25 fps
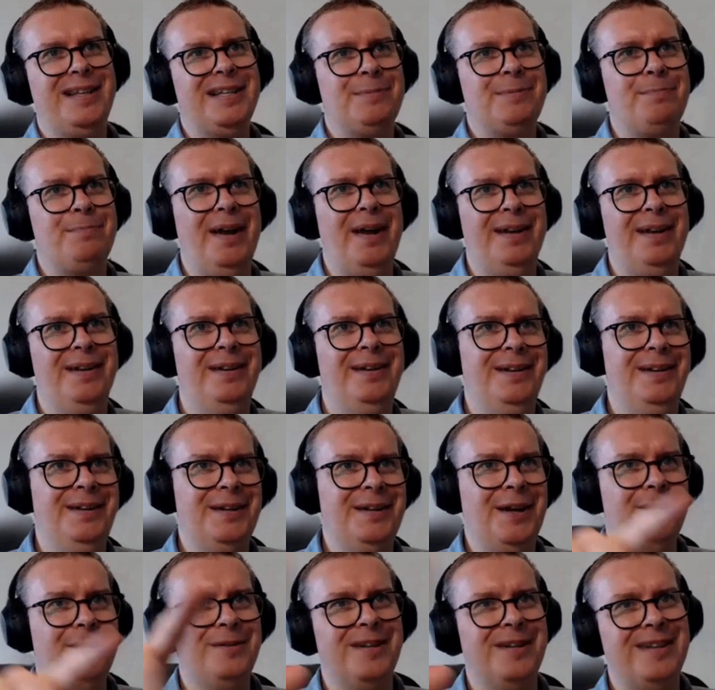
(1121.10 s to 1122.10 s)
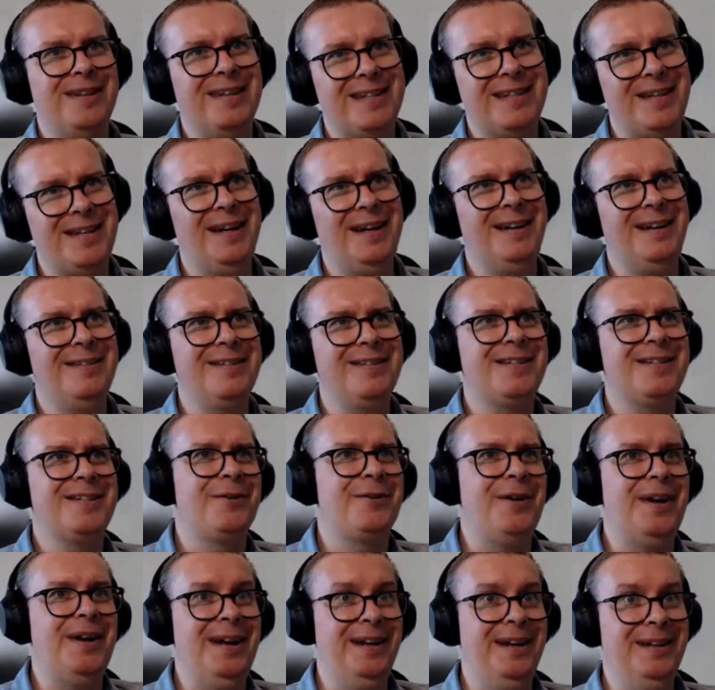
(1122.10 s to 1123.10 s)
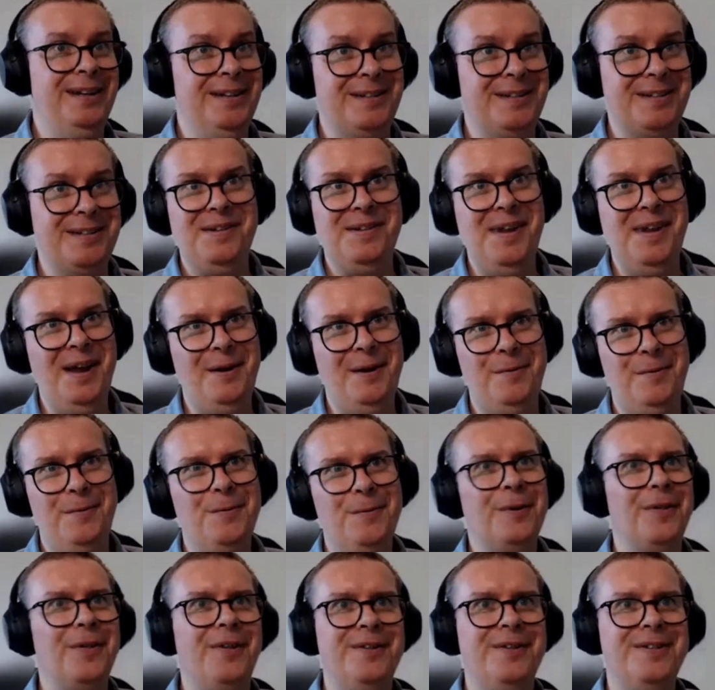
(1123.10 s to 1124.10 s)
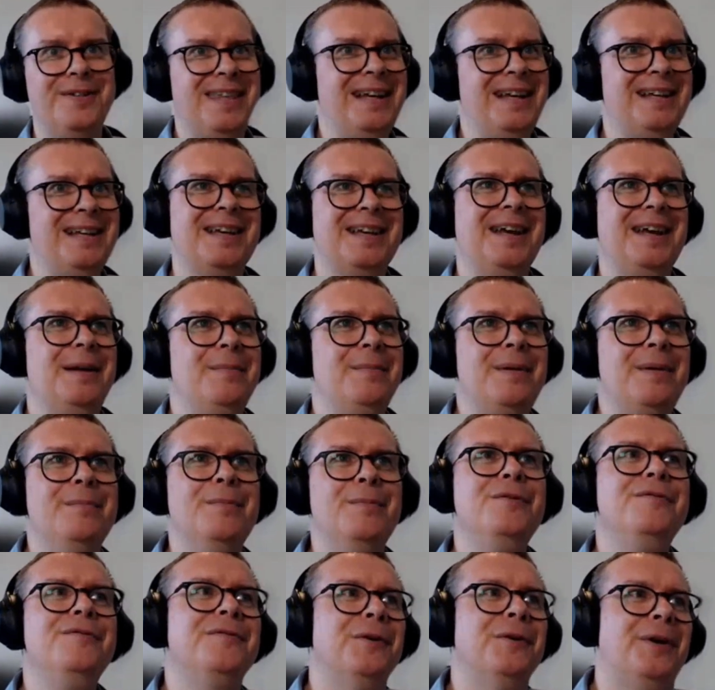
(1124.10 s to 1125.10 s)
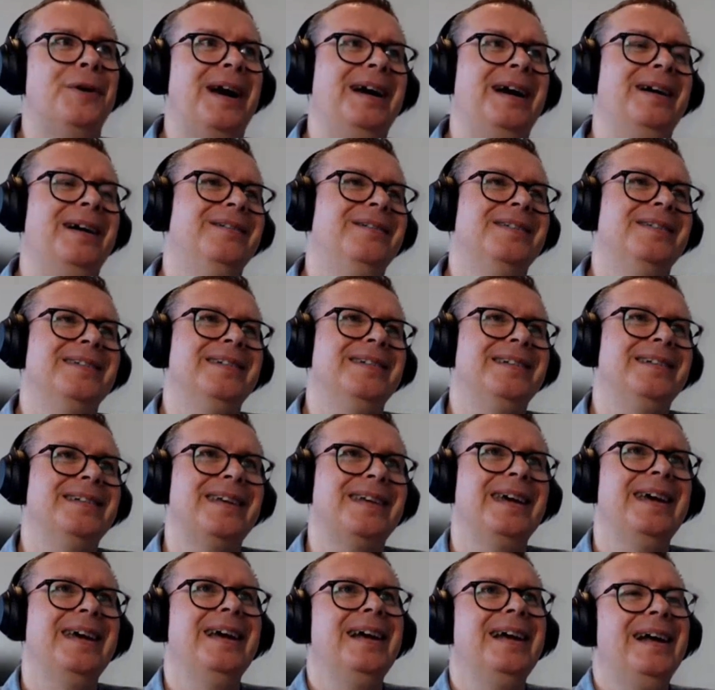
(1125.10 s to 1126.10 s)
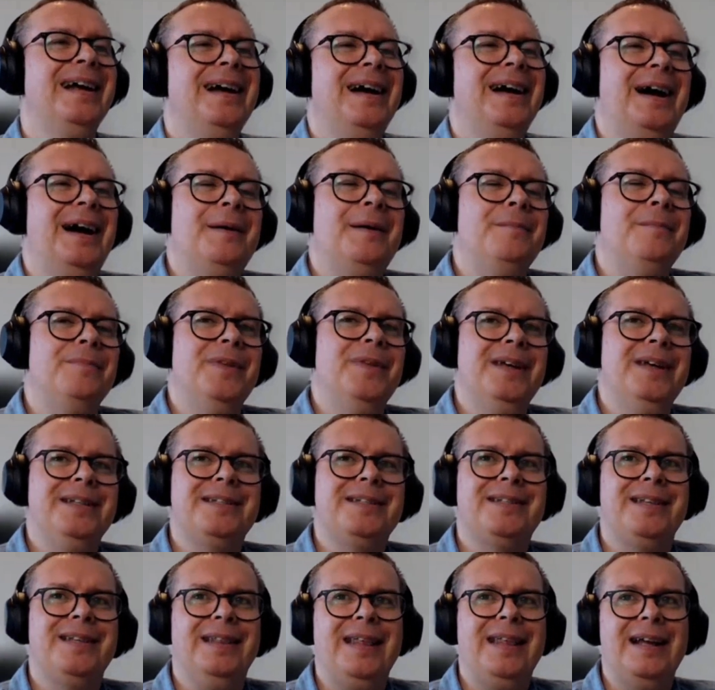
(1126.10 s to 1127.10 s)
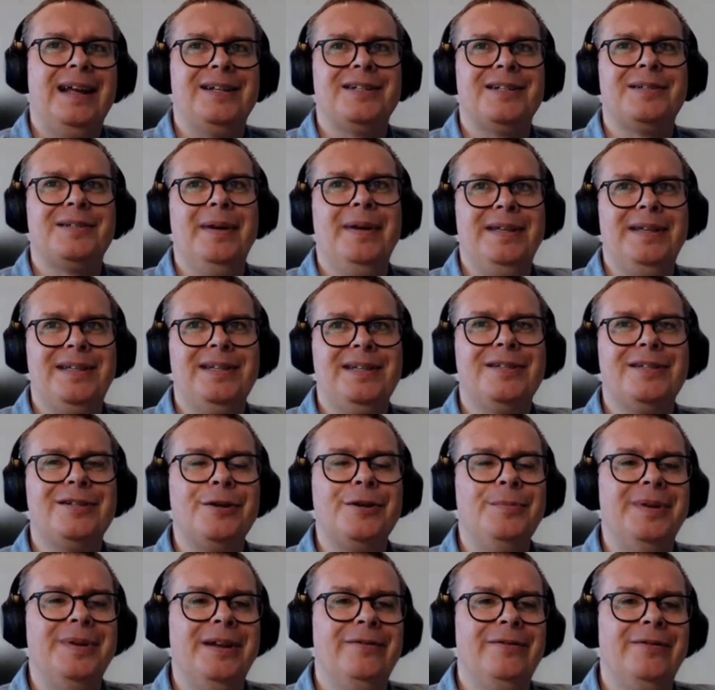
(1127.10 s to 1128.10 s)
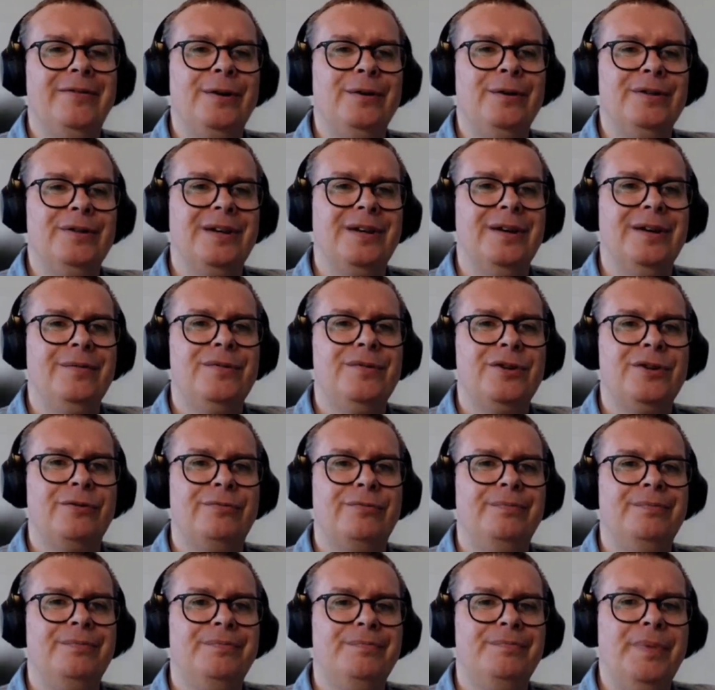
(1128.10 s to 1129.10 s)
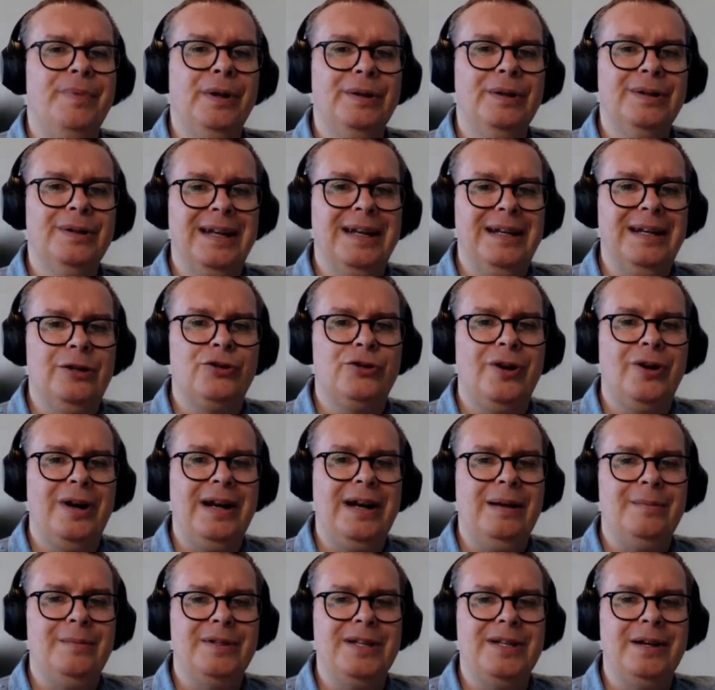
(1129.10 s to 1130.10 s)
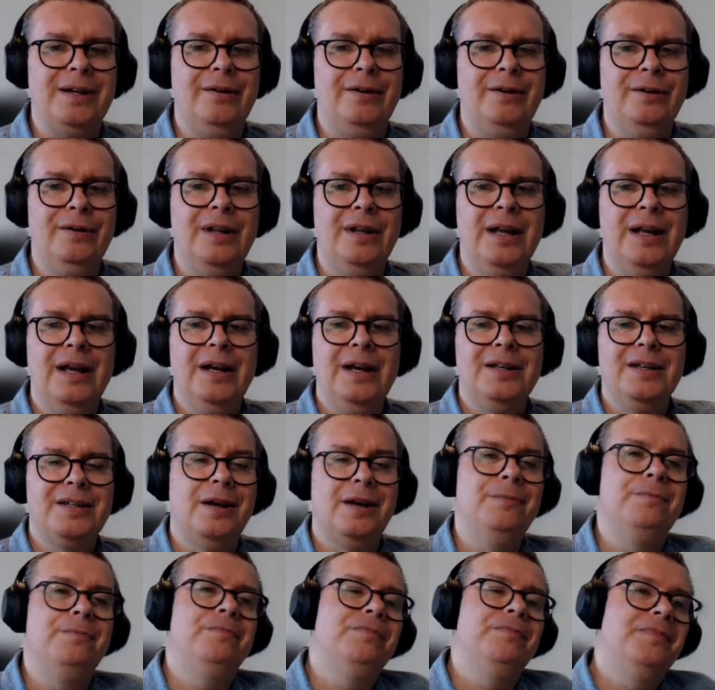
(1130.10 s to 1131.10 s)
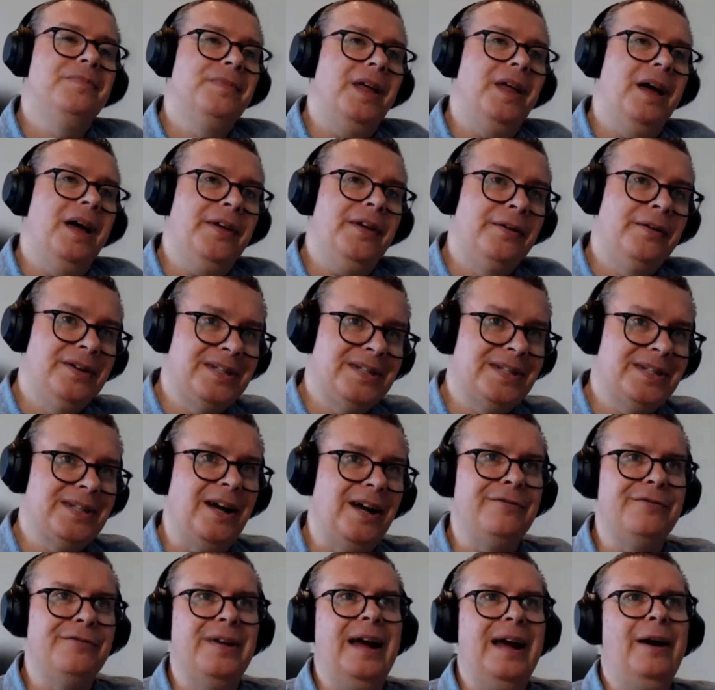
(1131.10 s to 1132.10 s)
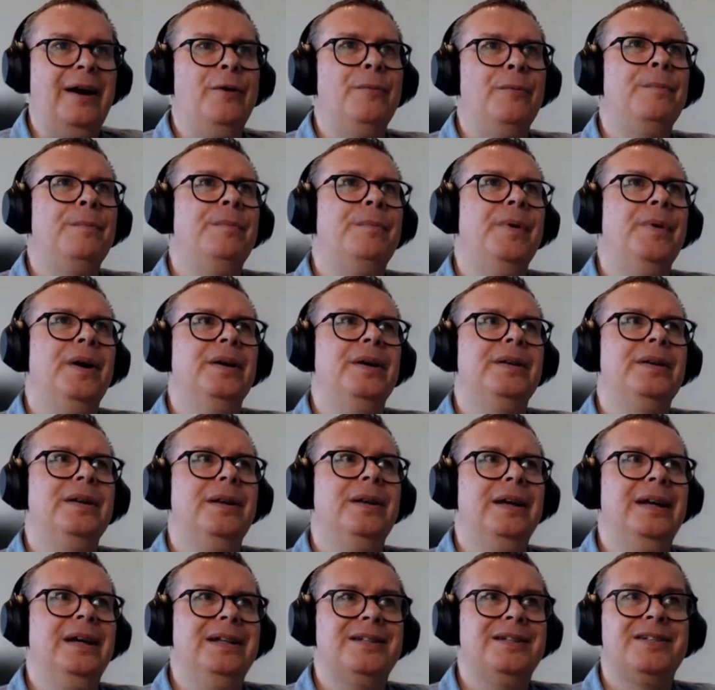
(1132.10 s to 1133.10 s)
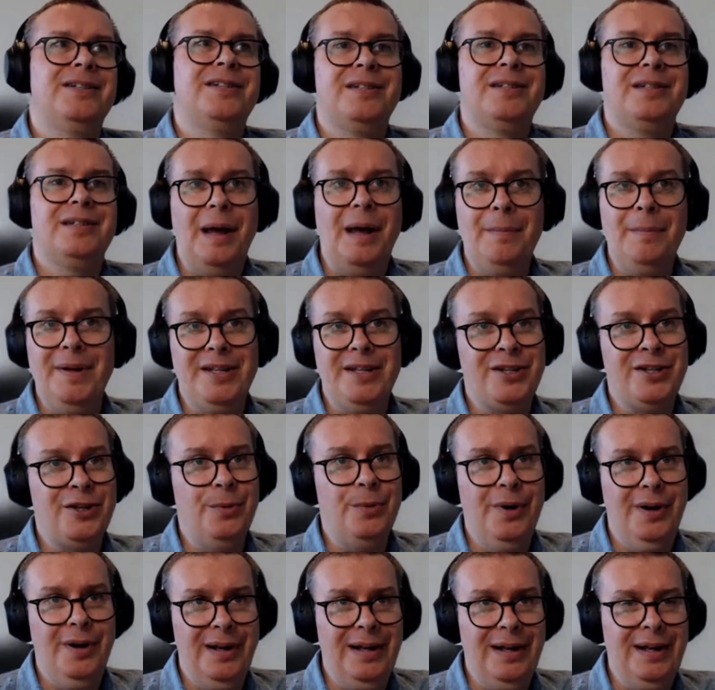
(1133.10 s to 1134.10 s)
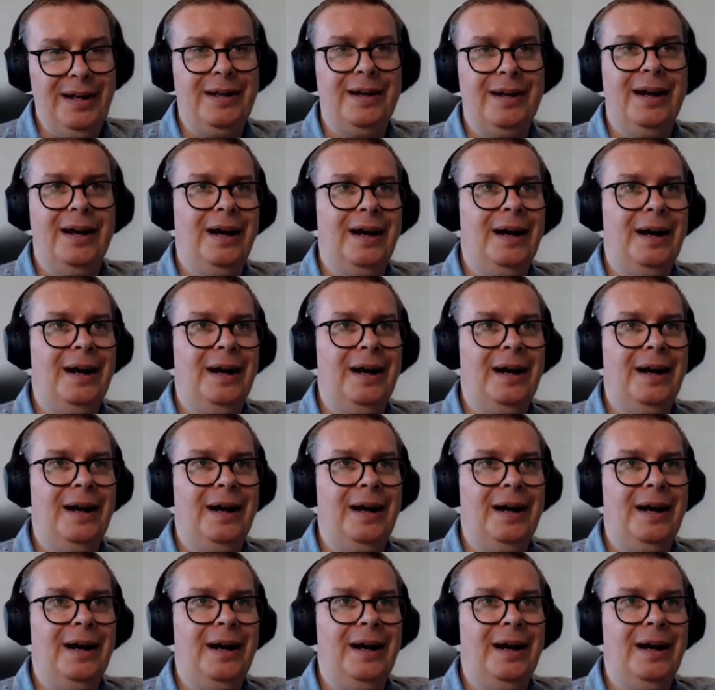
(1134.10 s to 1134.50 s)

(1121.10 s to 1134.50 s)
this button and go to this side of the screen, and all of those things are going to be moved around, and that just makes it super difficult to build any training material. So there is stuff now, but it's a bit too early.